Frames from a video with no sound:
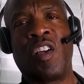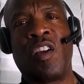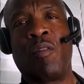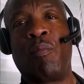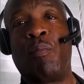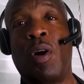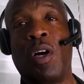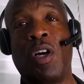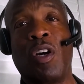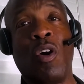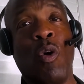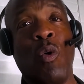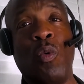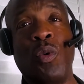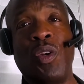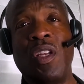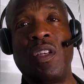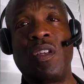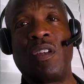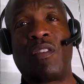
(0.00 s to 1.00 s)
But going
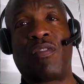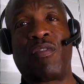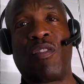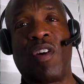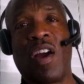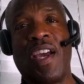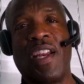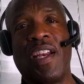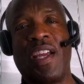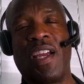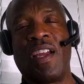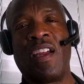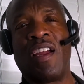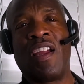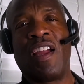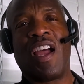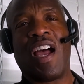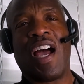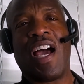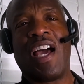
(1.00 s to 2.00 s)
into Friday,
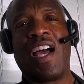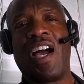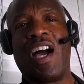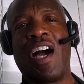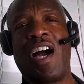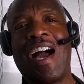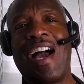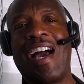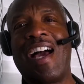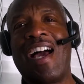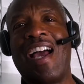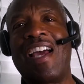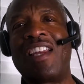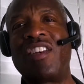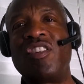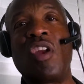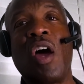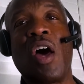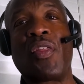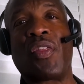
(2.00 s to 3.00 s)
I had
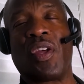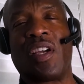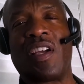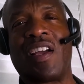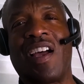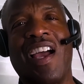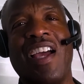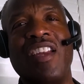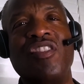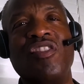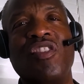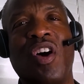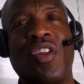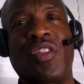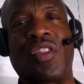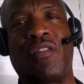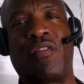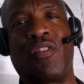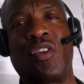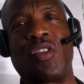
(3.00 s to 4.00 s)
nothing. I had
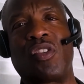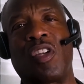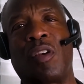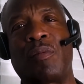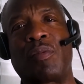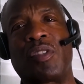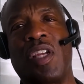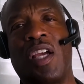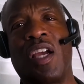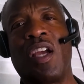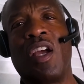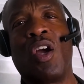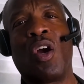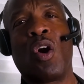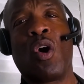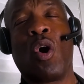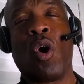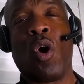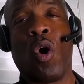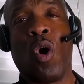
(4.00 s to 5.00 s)
nothing for the Substack.
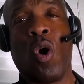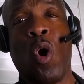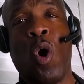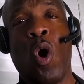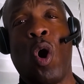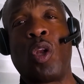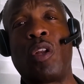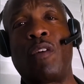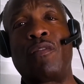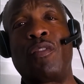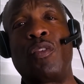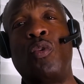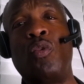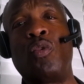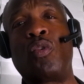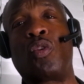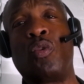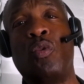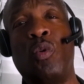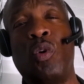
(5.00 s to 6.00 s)
All of you
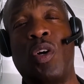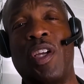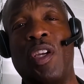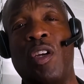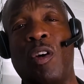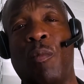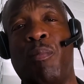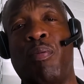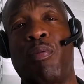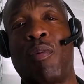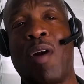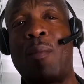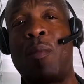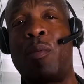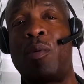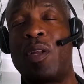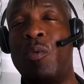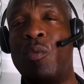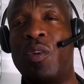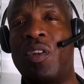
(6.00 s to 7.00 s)
who were here,
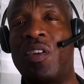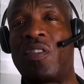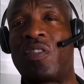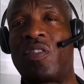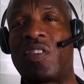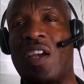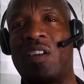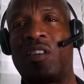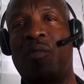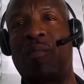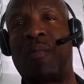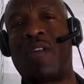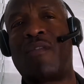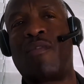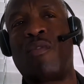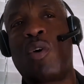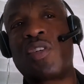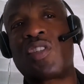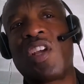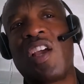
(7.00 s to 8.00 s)
probably within the sound of my
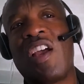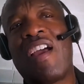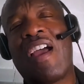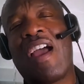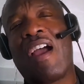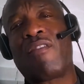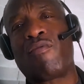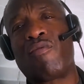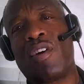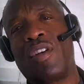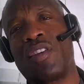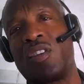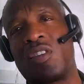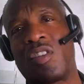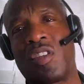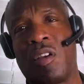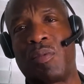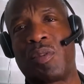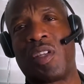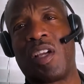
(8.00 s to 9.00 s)
voice, have read the
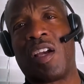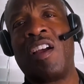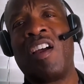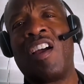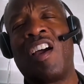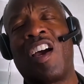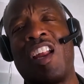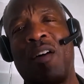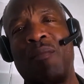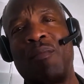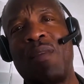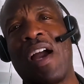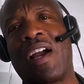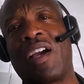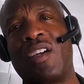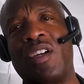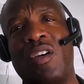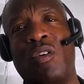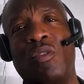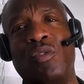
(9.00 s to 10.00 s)
Substack, and I'm not
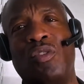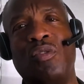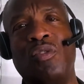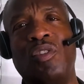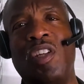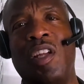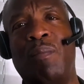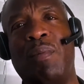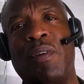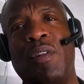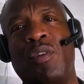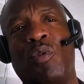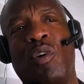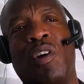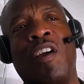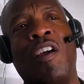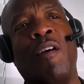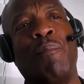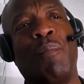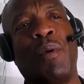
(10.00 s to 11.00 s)
going to go too deep into it
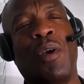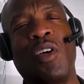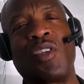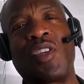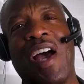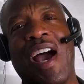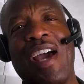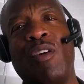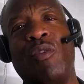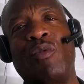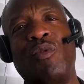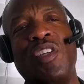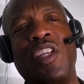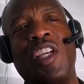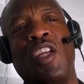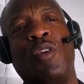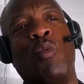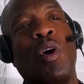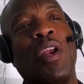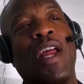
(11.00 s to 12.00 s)
because I don't
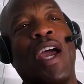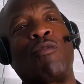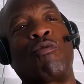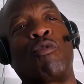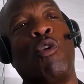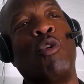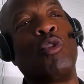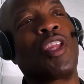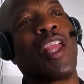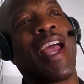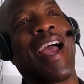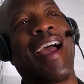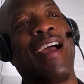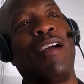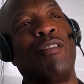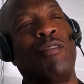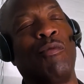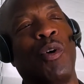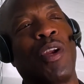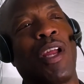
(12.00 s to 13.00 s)
need what I wrote
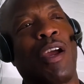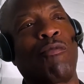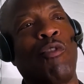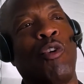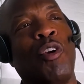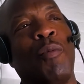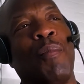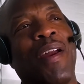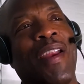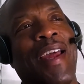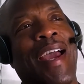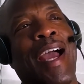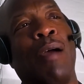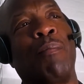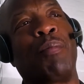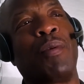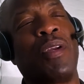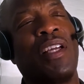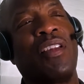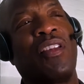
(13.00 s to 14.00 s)
about
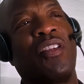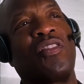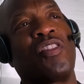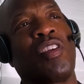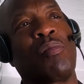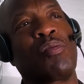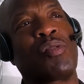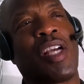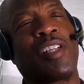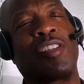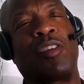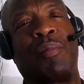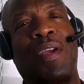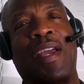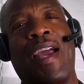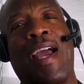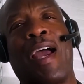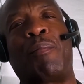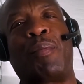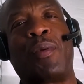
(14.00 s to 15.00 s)
happening in the Substack to be
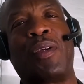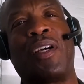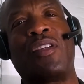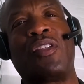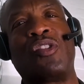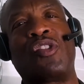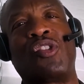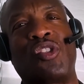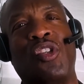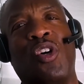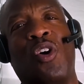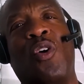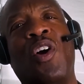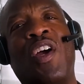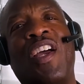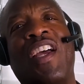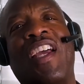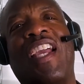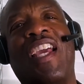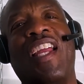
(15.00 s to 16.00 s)
happening on the show.
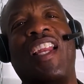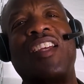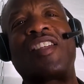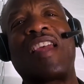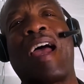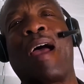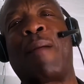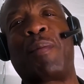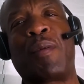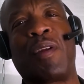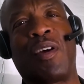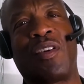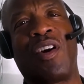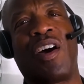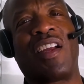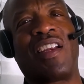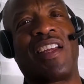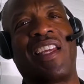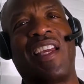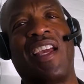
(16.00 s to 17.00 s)
It has happened on
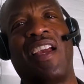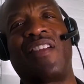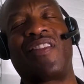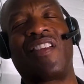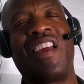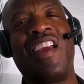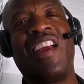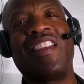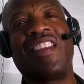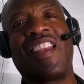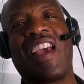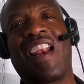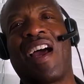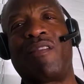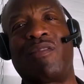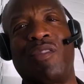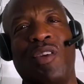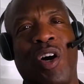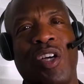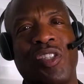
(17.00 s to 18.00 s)
odd occasion that
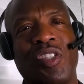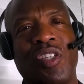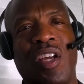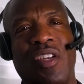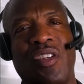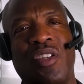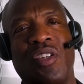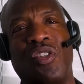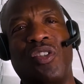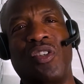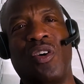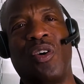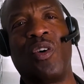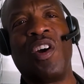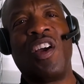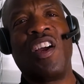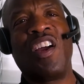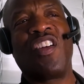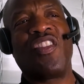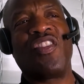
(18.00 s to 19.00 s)
I've lost it on the show.
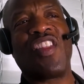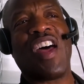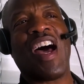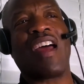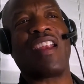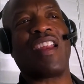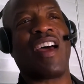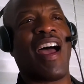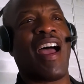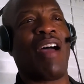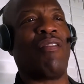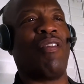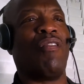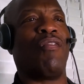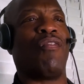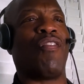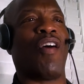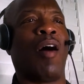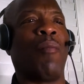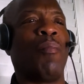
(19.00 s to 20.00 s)
I haven't
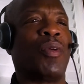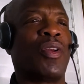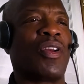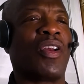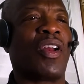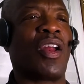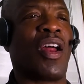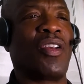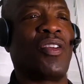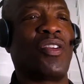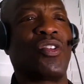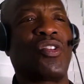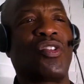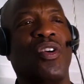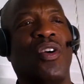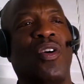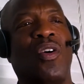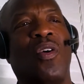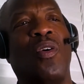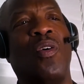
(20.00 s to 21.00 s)
vomited on the
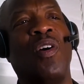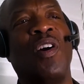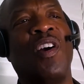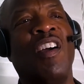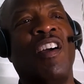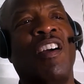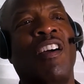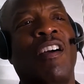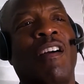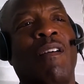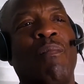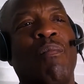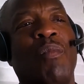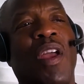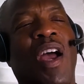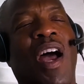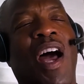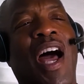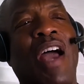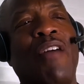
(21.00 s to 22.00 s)
show.
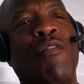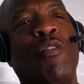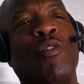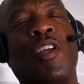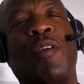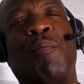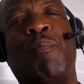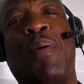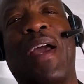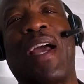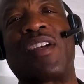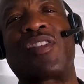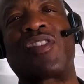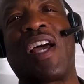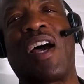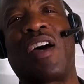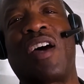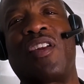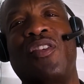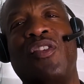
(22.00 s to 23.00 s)
I've only passed
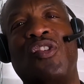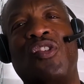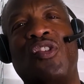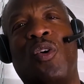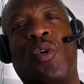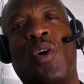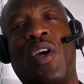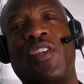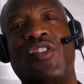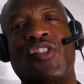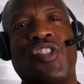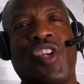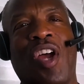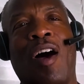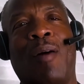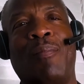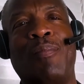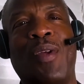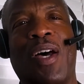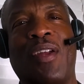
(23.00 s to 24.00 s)
out on the show and
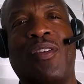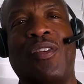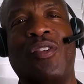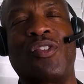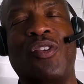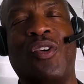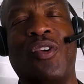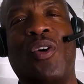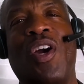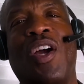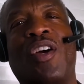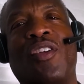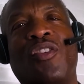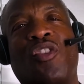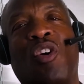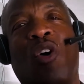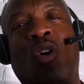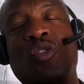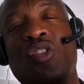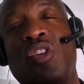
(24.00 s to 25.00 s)
sobbed on the show.
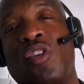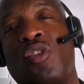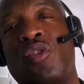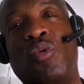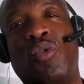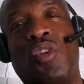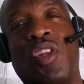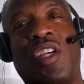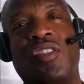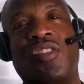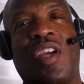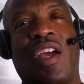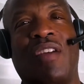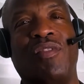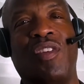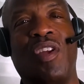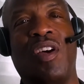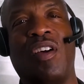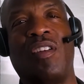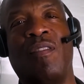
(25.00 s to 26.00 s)
Those are the two things I've
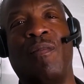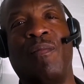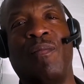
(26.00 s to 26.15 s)
done.